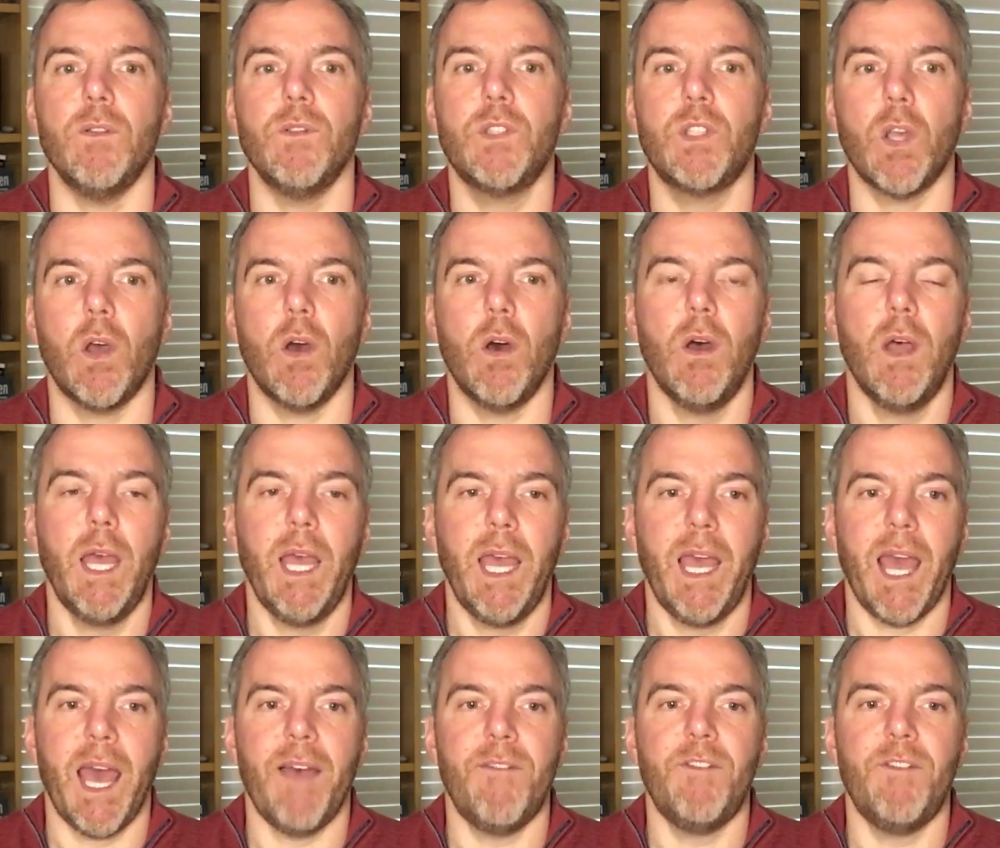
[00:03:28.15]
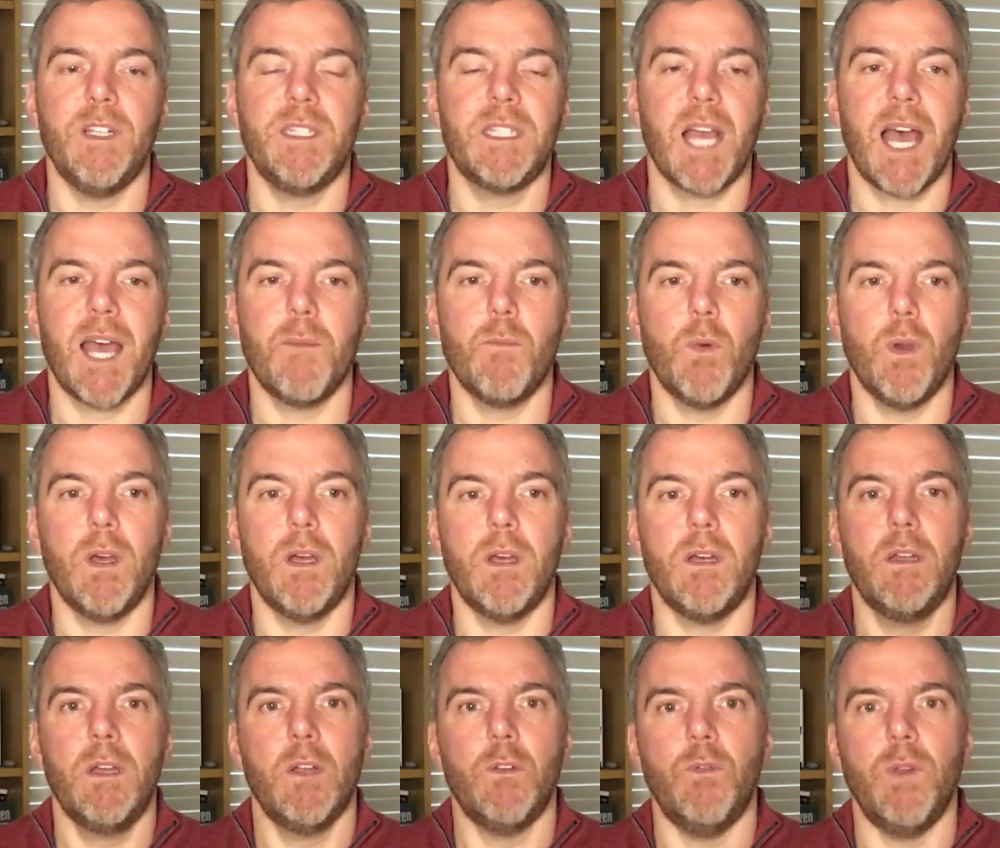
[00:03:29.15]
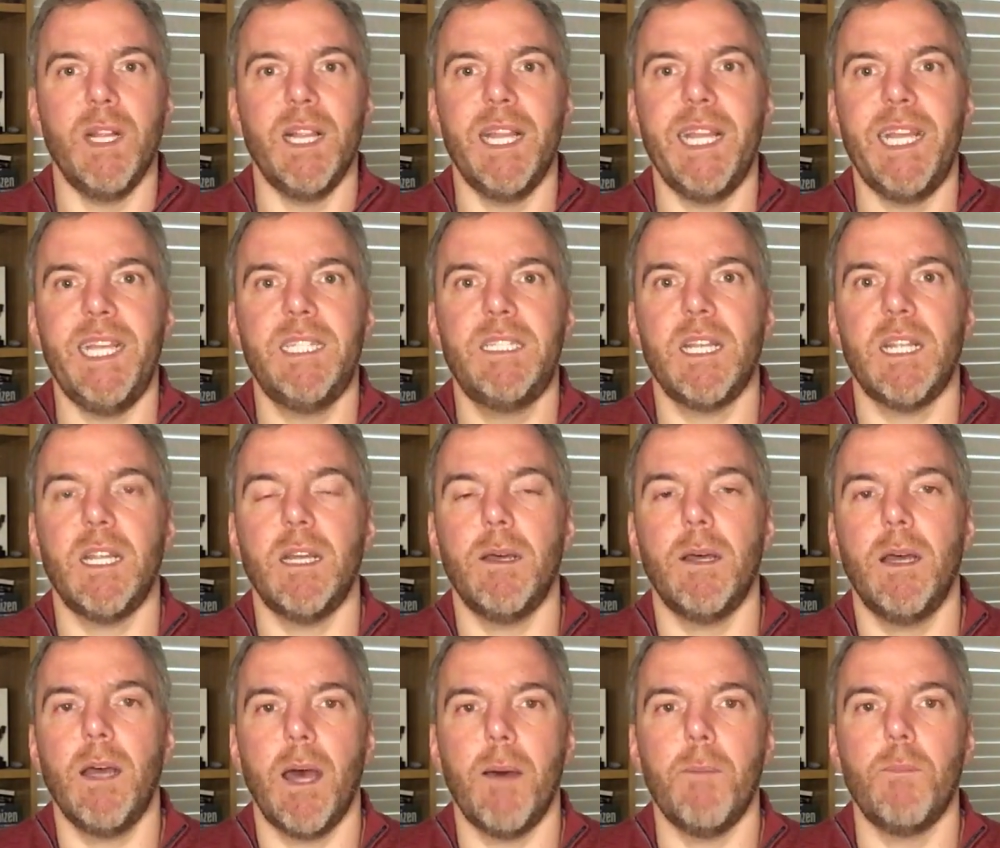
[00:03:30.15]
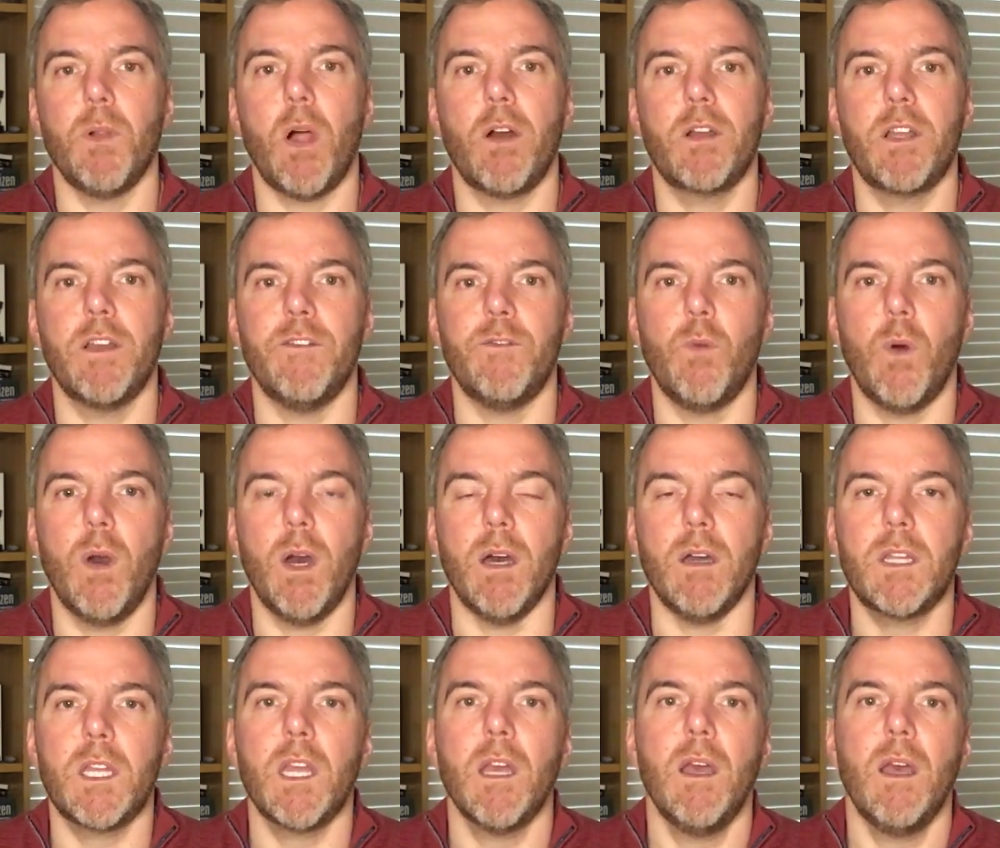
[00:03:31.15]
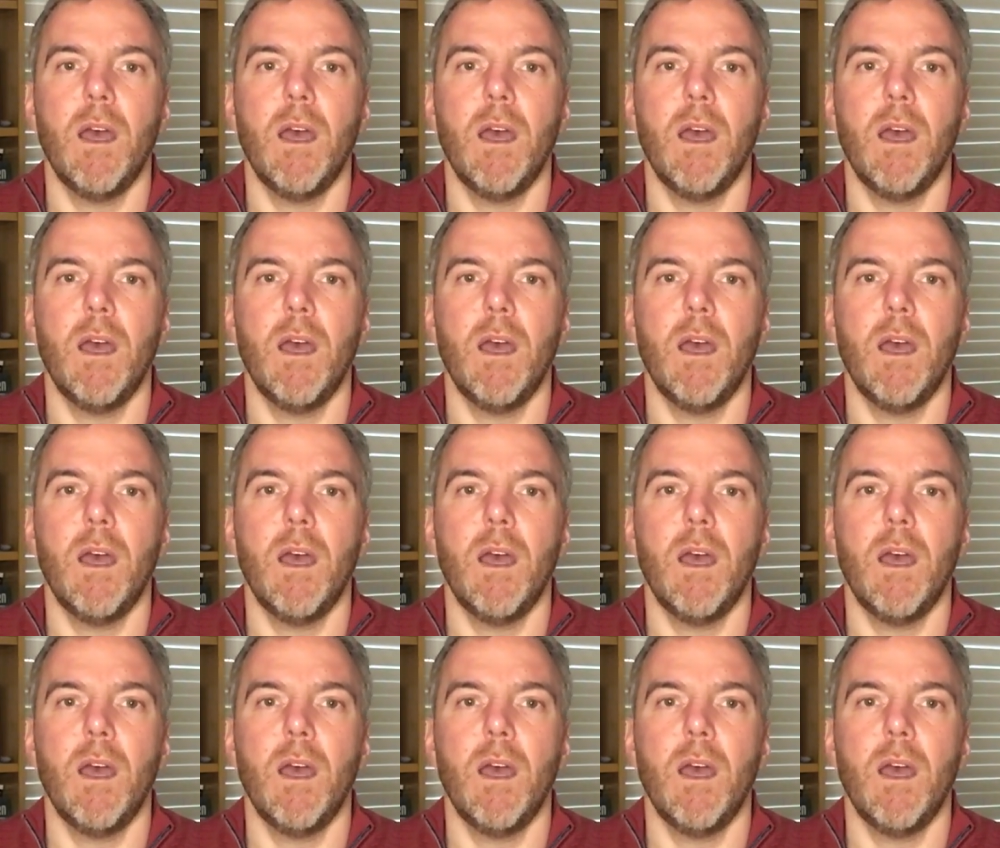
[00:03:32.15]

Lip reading: So every time we're releasing a block of work,